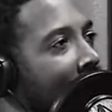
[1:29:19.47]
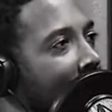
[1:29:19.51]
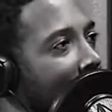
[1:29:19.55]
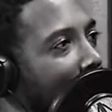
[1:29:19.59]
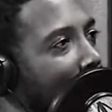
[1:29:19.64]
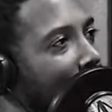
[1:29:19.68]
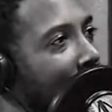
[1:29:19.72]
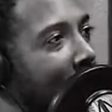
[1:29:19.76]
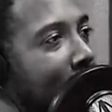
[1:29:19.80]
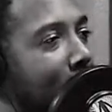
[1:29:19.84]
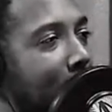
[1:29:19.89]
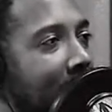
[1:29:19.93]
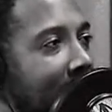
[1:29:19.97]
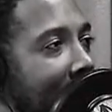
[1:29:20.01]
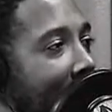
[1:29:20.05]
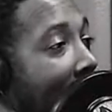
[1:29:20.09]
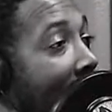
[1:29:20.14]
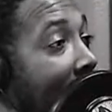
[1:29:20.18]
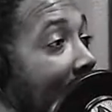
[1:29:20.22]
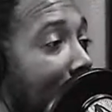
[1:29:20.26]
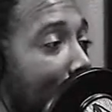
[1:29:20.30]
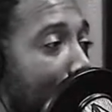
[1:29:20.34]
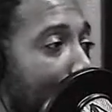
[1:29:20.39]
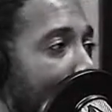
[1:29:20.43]
He's like, man, I
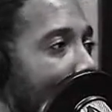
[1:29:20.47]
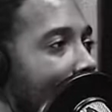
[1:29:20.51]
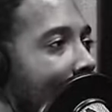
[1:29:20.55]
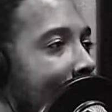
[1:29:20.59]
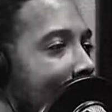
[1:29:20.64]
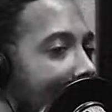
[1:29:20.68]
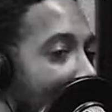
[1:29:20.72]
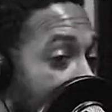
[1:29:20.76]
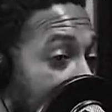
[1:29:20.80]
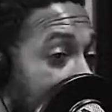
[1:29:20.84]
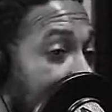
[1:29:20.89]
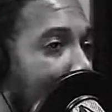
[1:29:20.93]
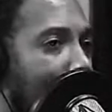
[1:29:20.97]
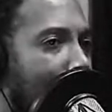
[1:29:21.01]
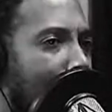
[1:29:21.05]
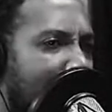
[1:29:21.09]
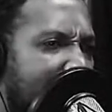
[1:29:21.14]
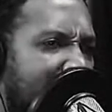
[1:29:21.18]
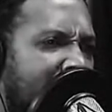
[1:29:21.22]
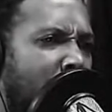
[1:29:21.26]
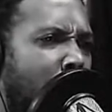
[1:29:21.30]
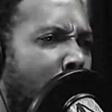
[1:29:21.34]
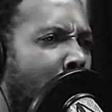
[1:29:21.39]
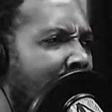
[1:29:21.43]
had to put it down. I was like,
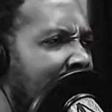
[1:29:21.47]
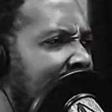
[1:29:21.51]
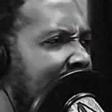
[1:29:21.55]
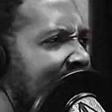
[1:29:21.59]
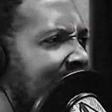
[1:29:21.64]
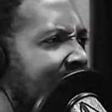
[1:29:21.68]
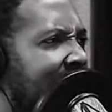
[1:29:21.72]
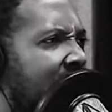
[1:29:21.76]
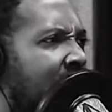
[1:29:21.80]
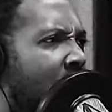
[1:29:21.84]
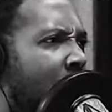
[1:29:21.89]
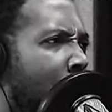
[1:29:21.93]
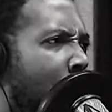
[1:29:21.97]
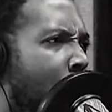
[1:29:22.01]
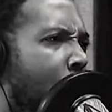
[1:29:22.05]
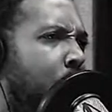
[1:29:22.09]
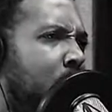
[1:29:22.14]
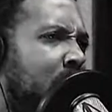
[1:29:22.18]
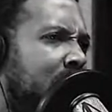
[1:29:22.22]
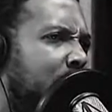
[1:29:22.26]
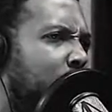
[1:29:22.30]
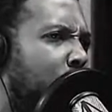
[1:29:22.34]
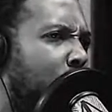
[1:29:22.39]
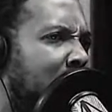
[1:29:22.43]
man, why is it that cold?
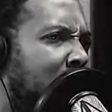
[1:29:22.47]
Which